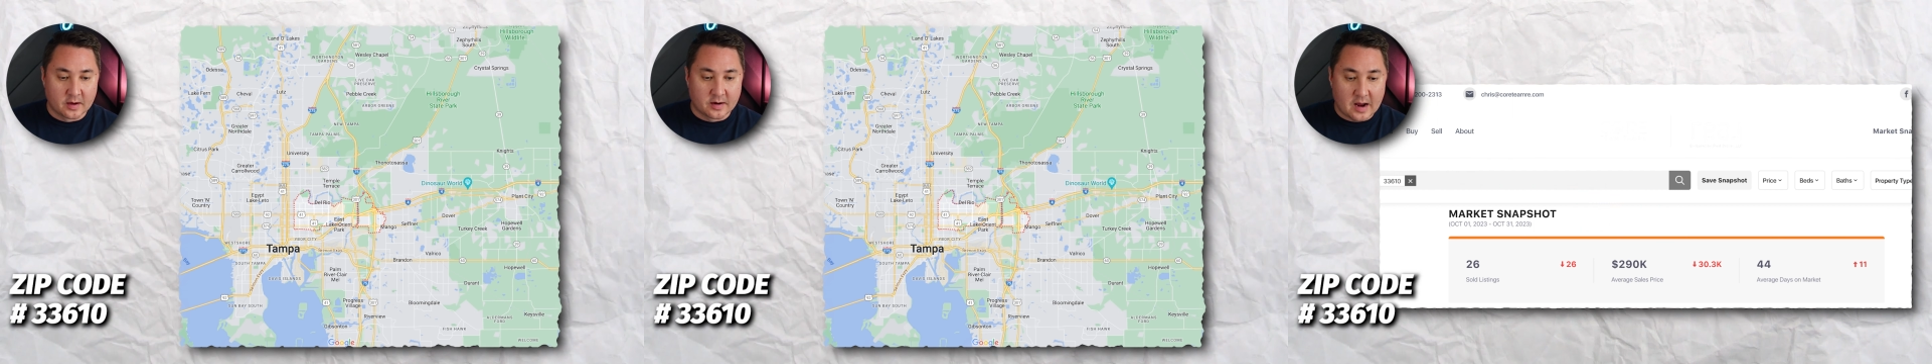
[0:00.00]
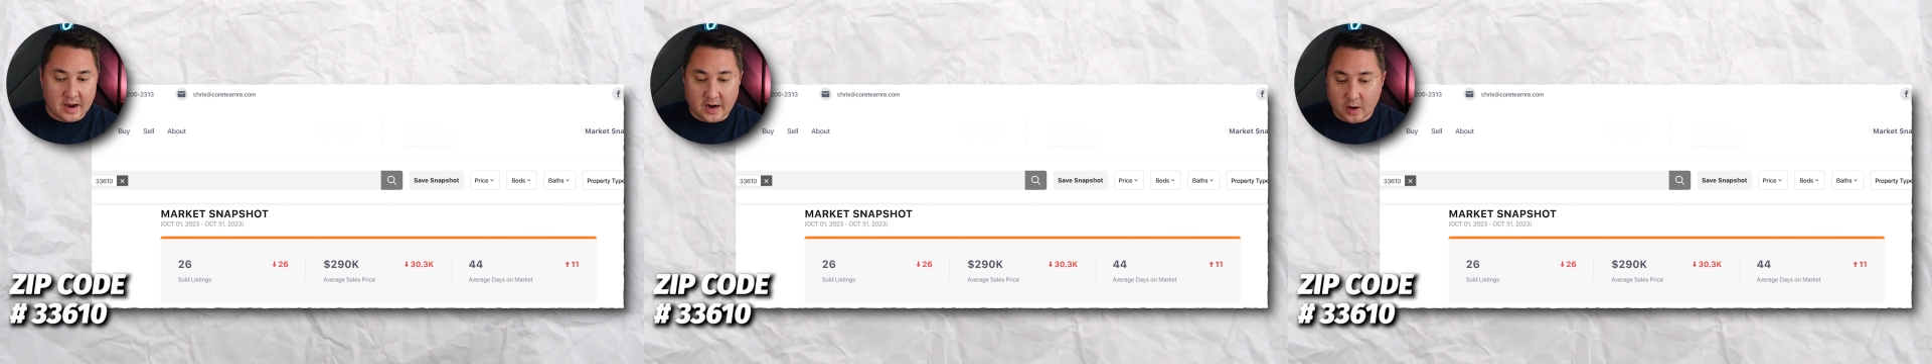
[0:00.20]

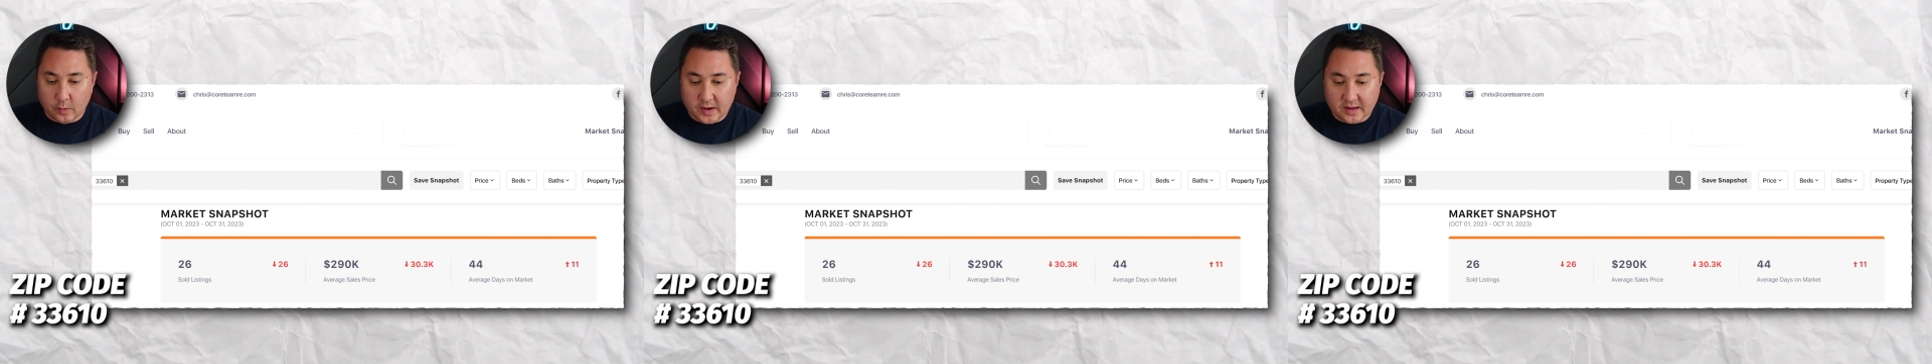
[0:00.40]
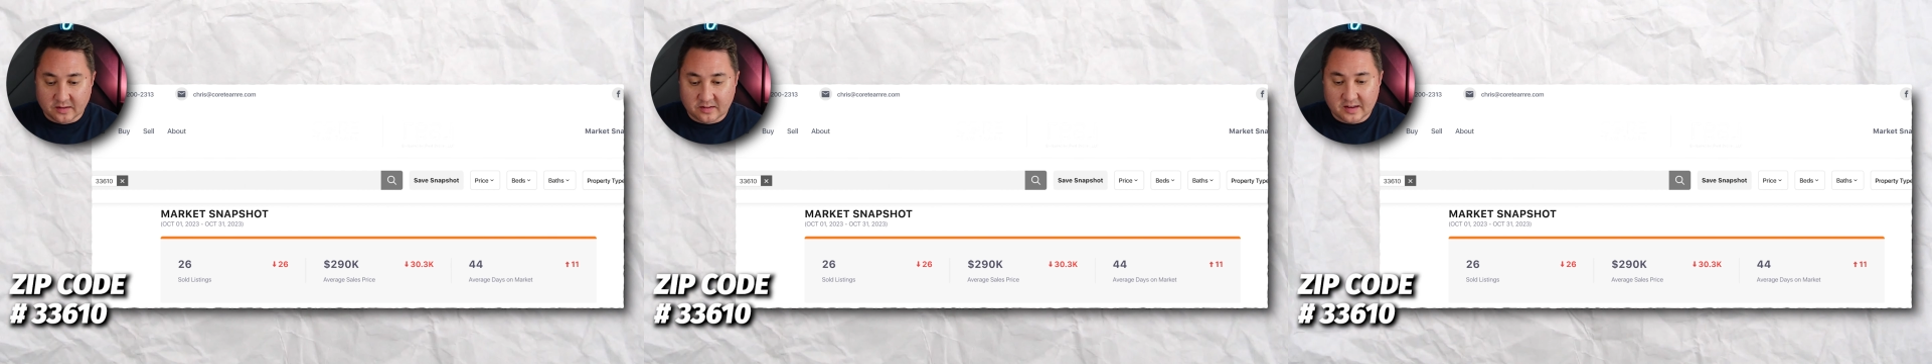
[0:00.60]
Now here
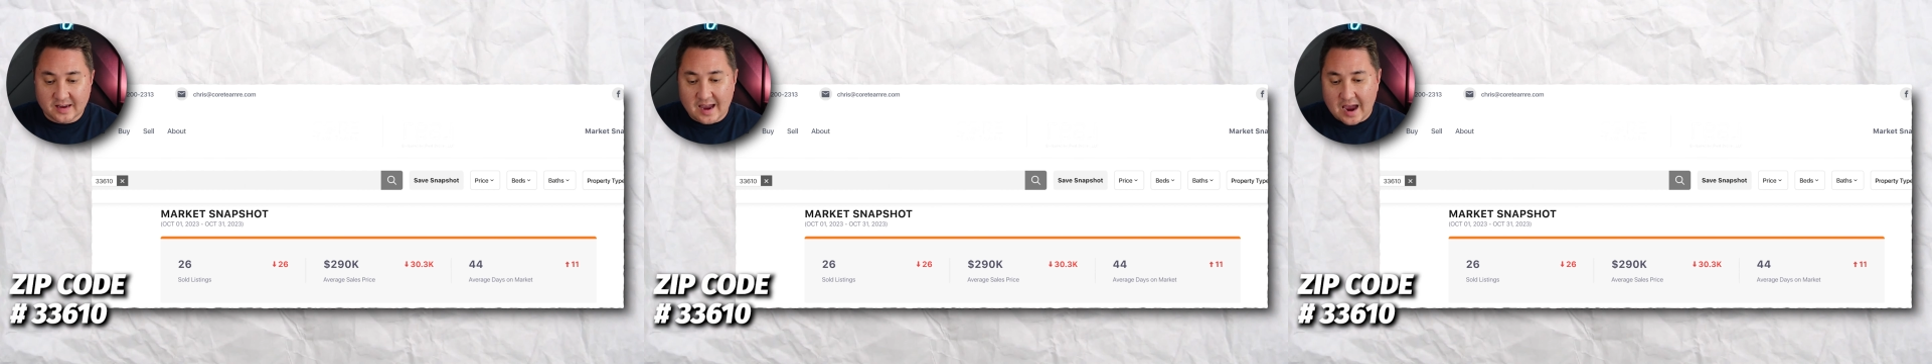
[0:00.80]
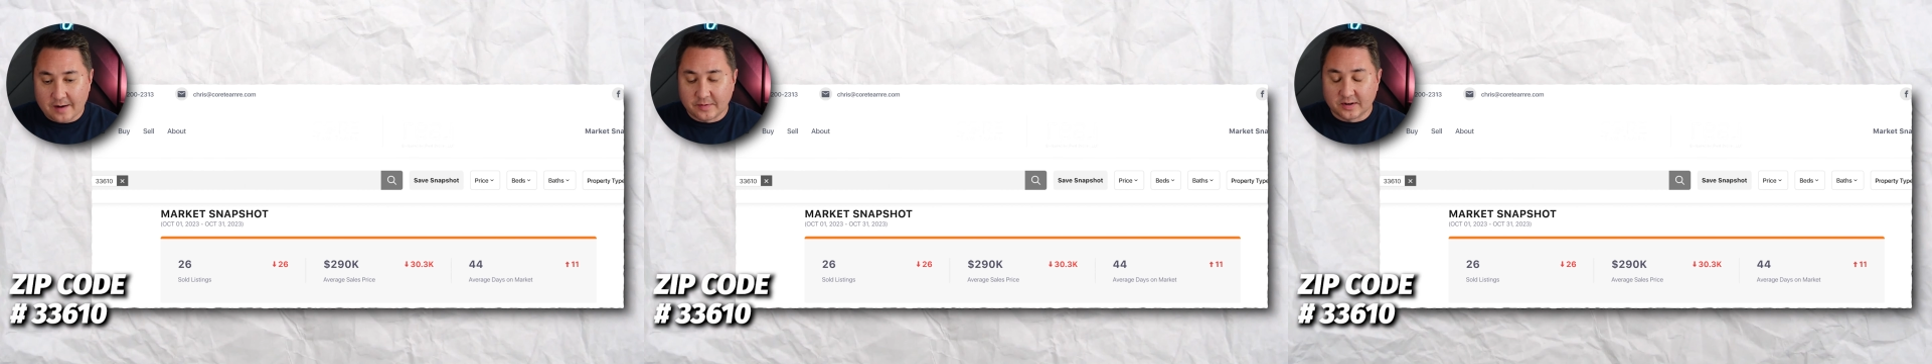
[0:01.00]
we can
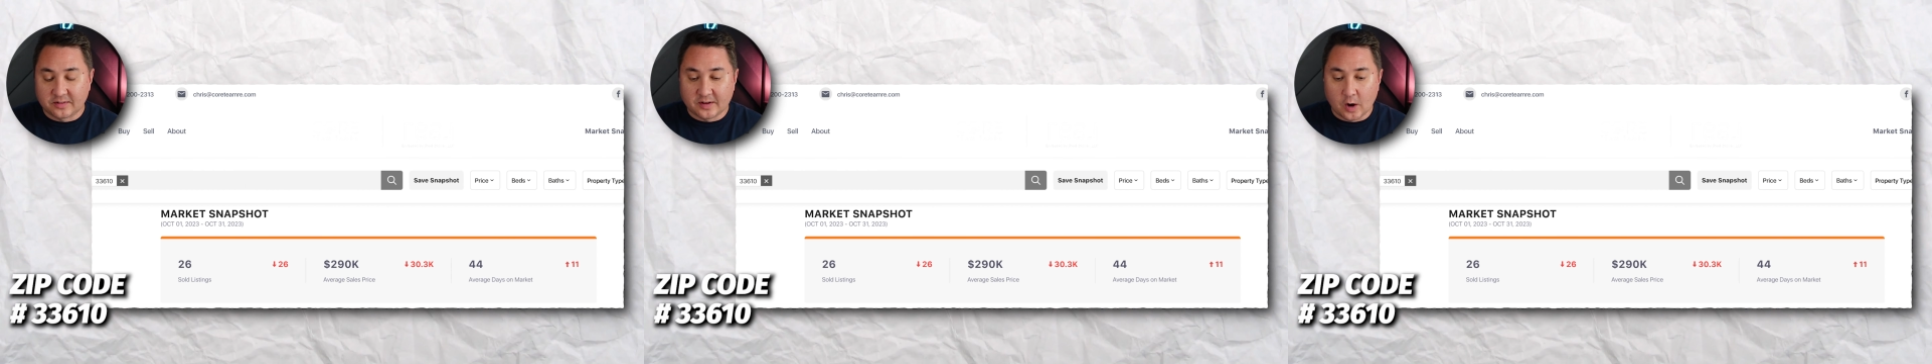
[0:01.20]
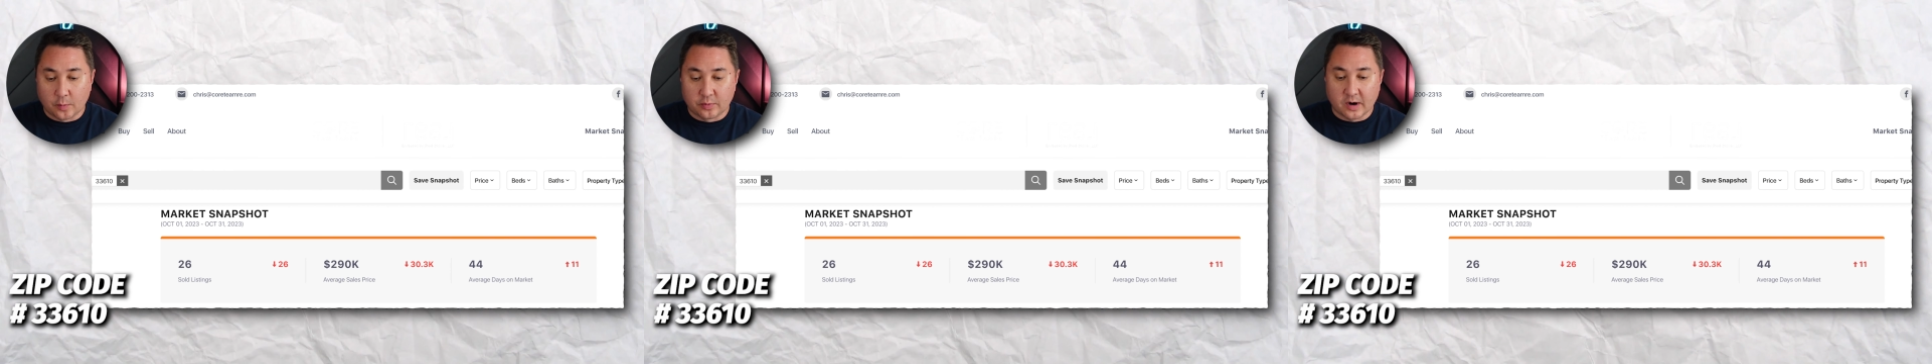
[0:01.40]
see average
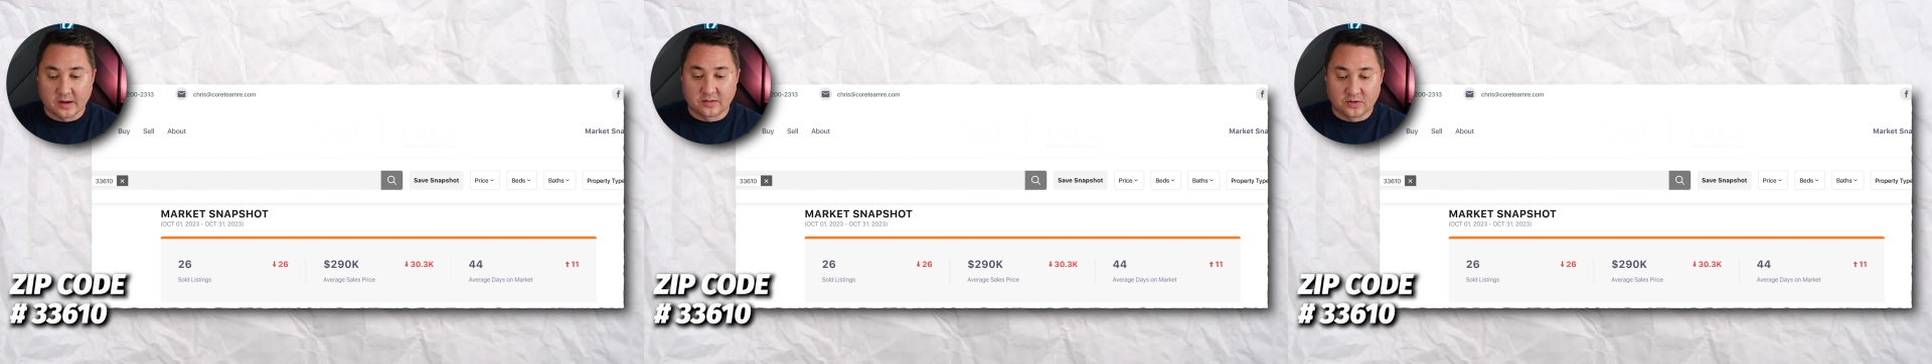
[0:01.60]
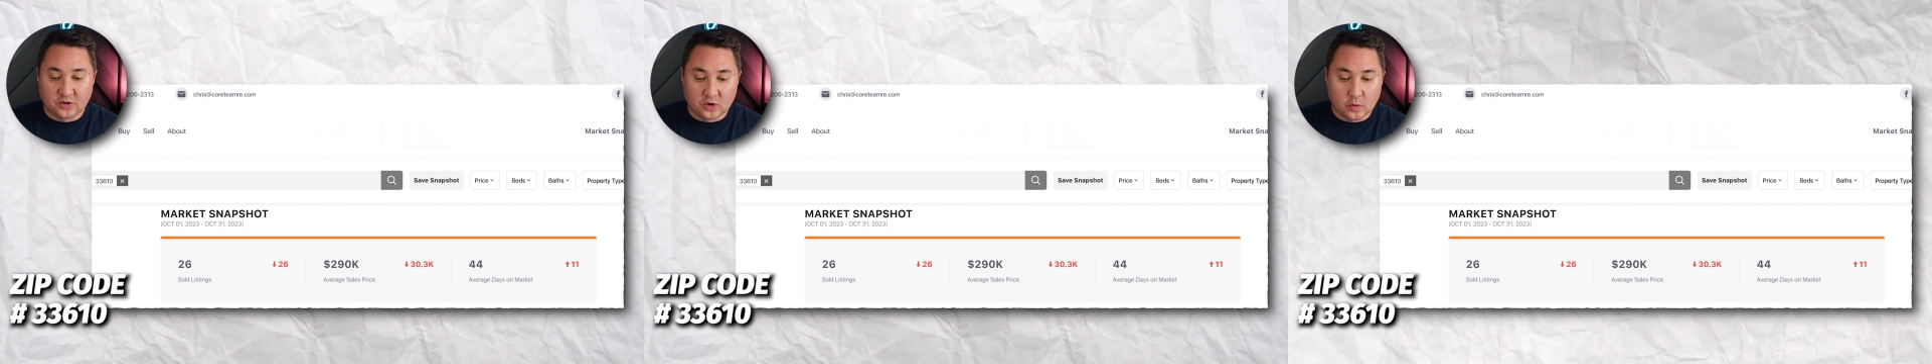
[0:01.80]
sale
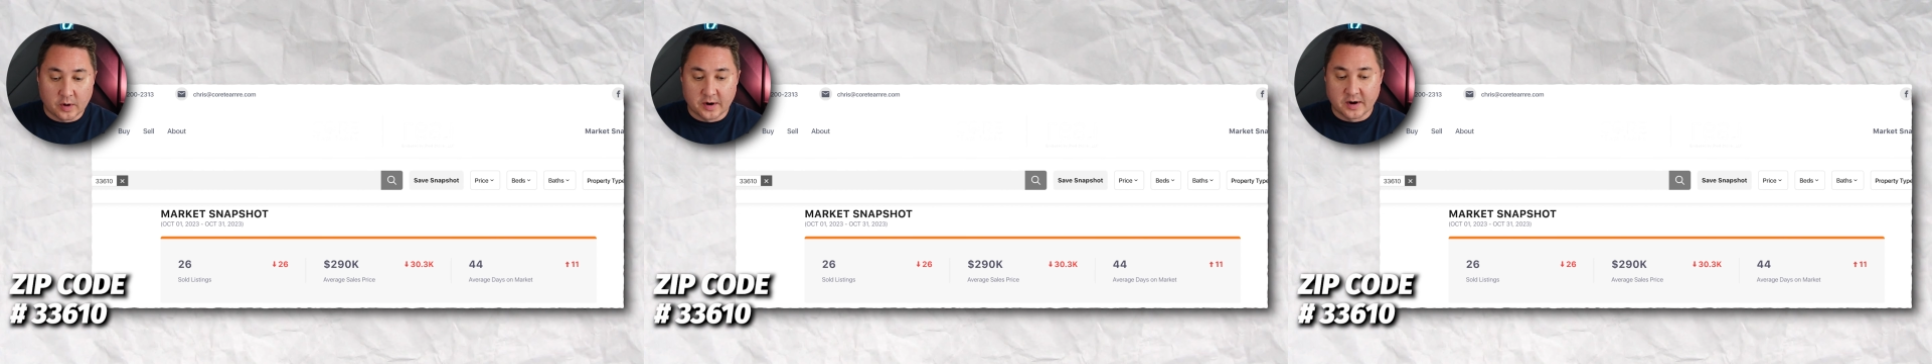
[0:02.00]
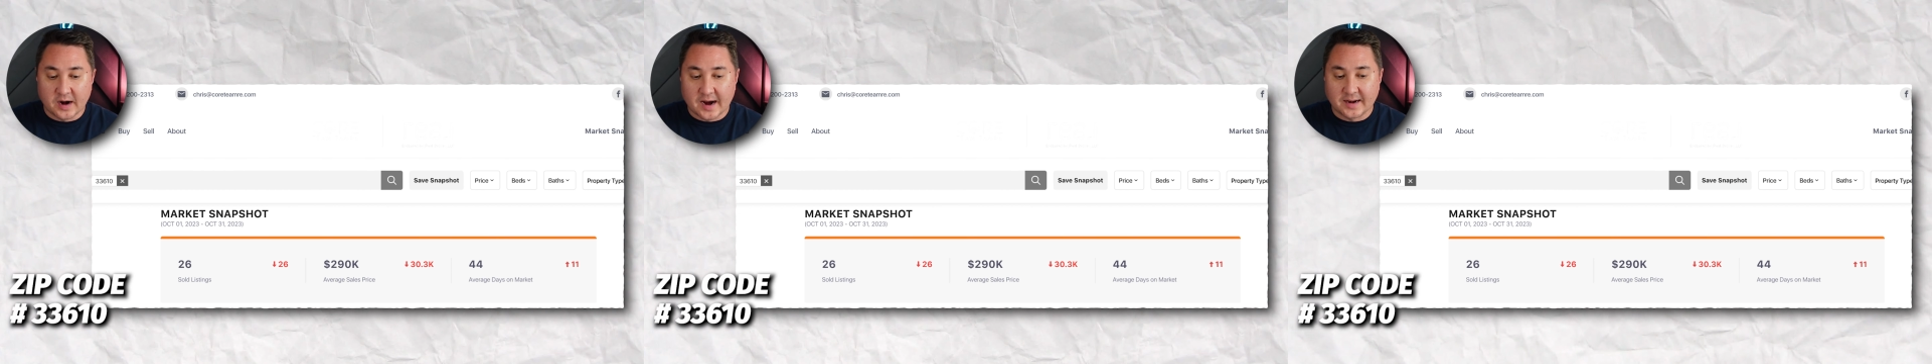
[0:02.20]
price
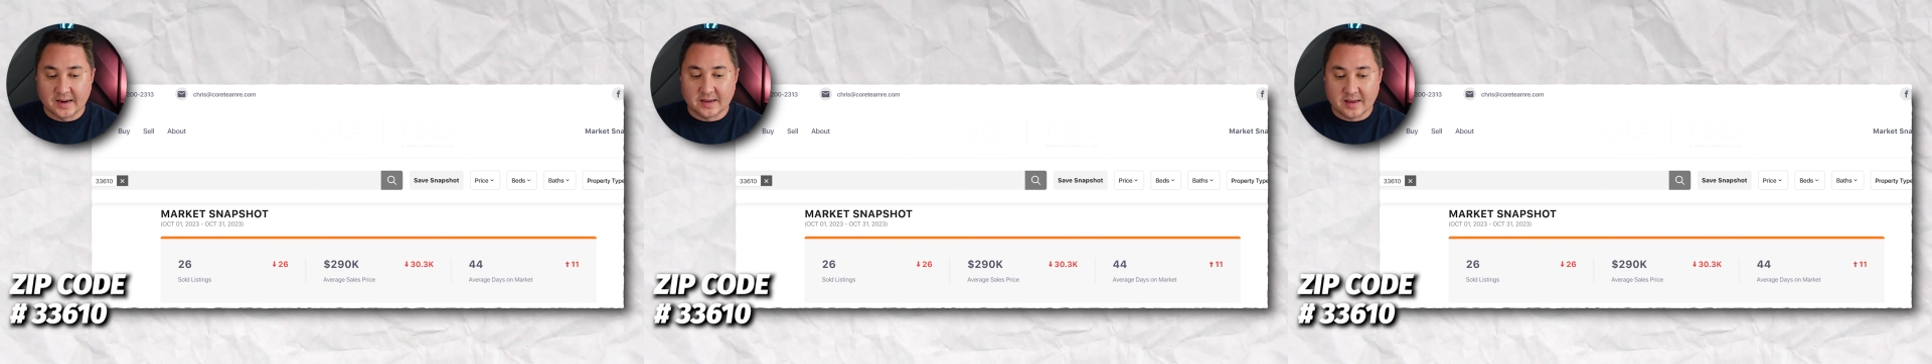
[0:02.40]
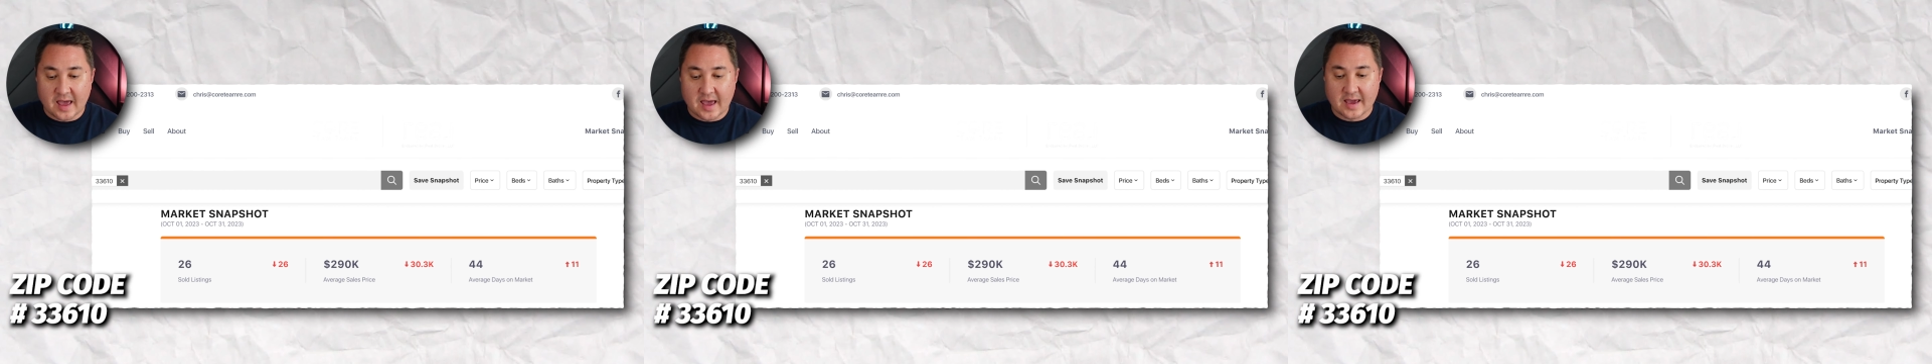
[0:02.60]

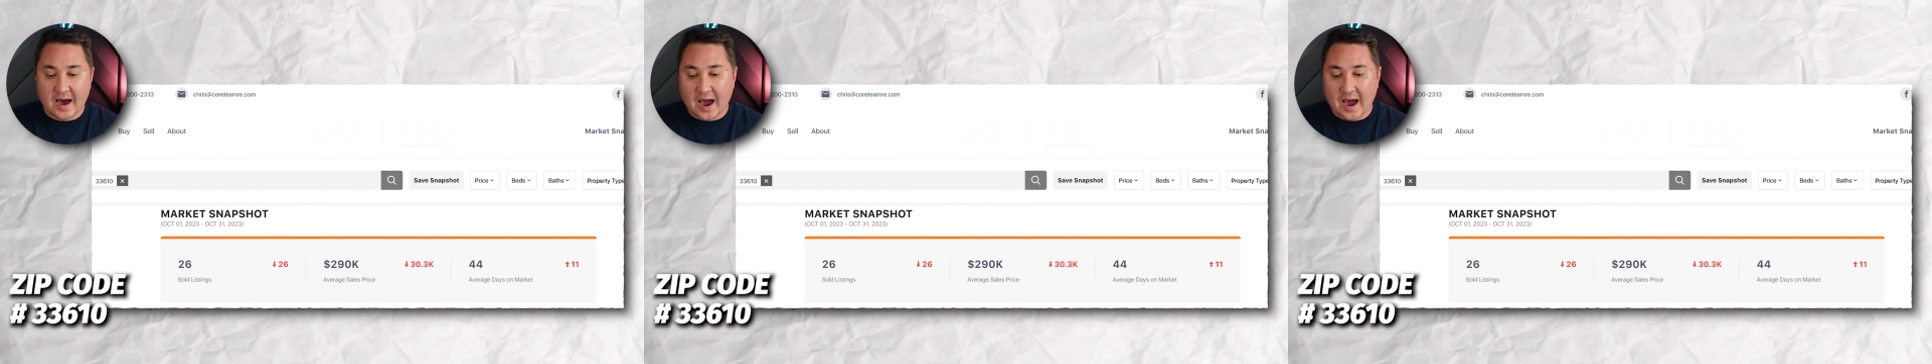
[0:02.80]
$290K.